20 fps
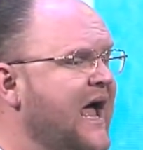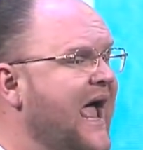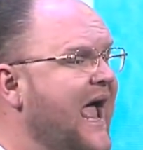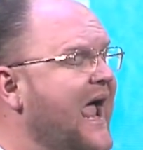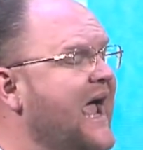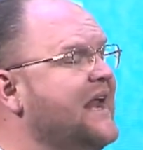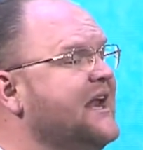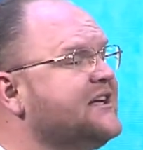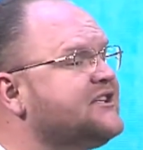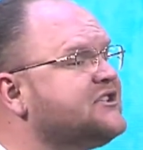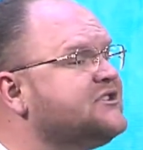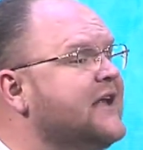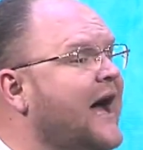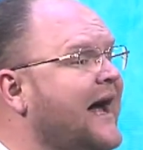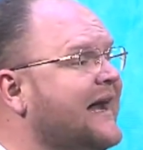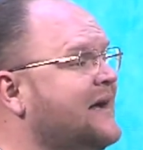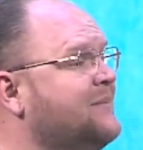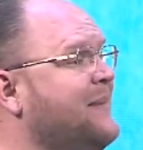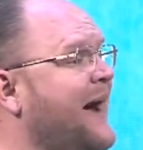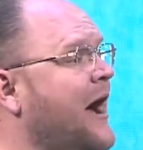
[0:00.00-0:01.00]
And it's
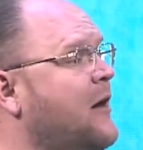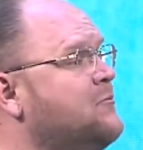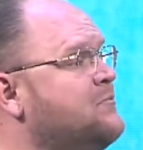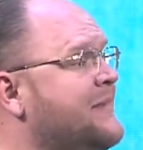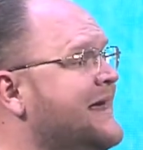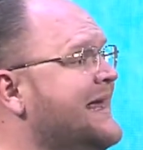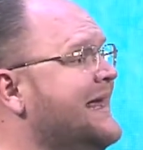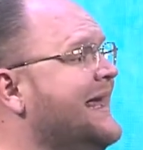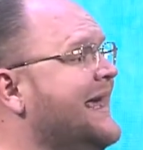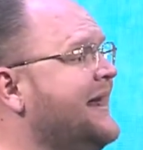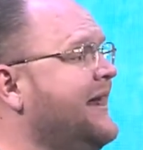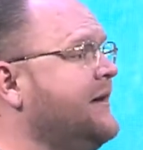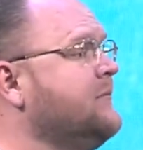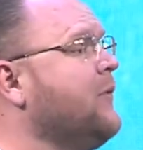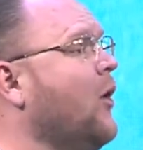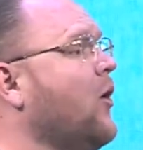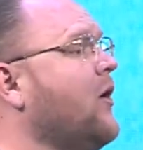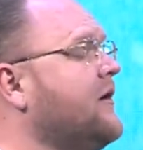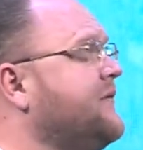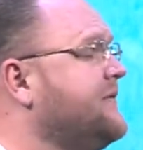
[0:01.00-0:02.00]
not about me getting
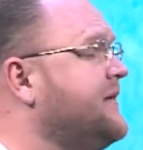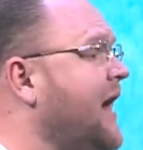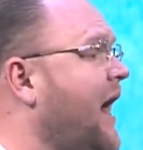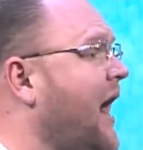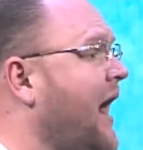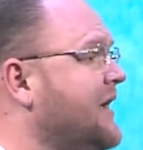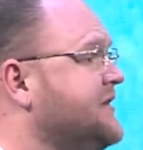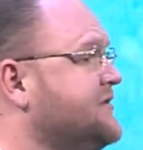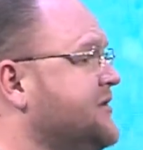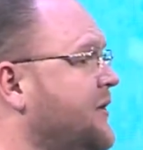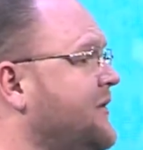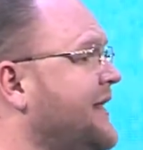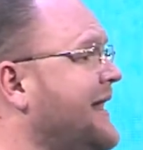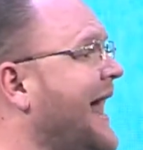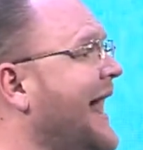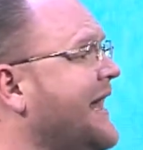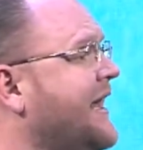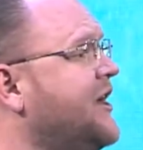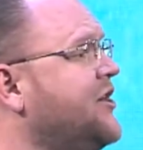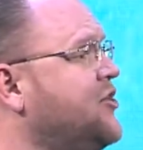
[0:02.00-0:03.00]
more of God so that
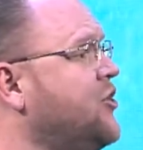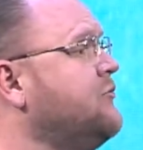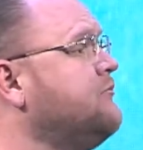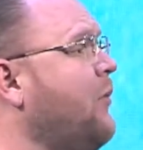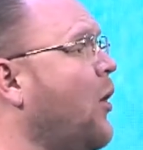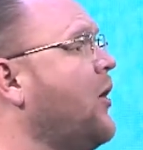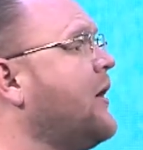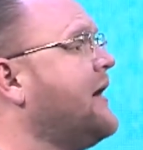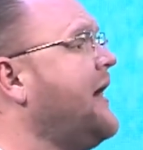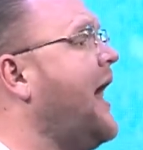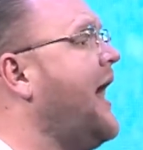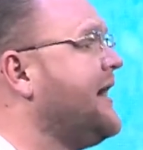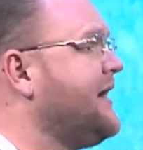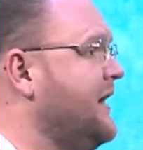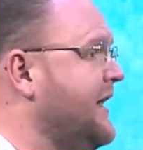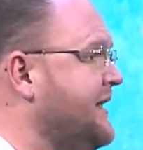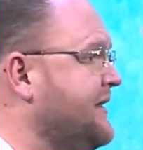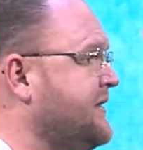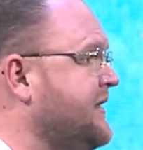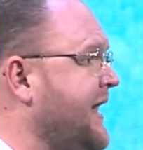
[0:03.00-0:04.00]
I can do more
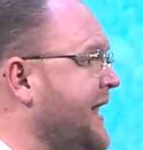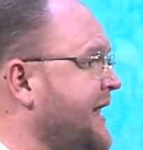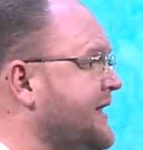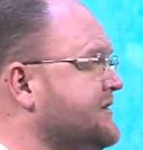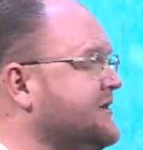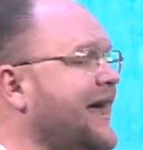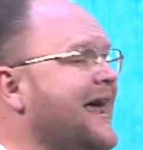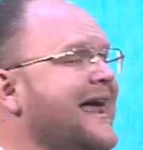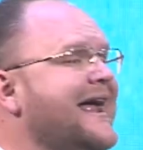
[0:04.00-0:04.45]
godly things.